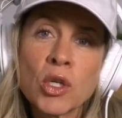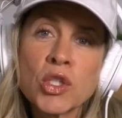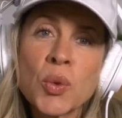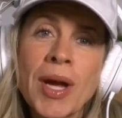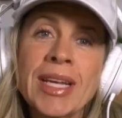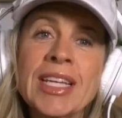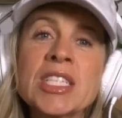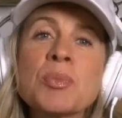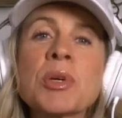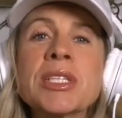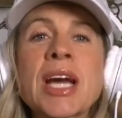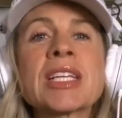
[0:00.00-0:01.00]
do I need to
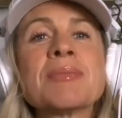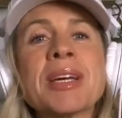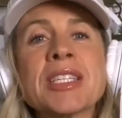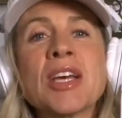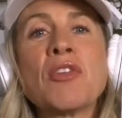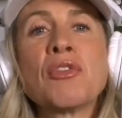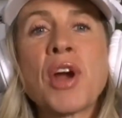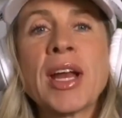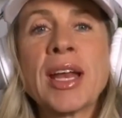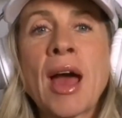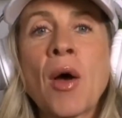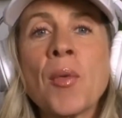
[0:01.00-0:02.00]
protect myself right
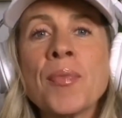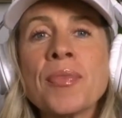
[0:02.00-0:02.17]
now?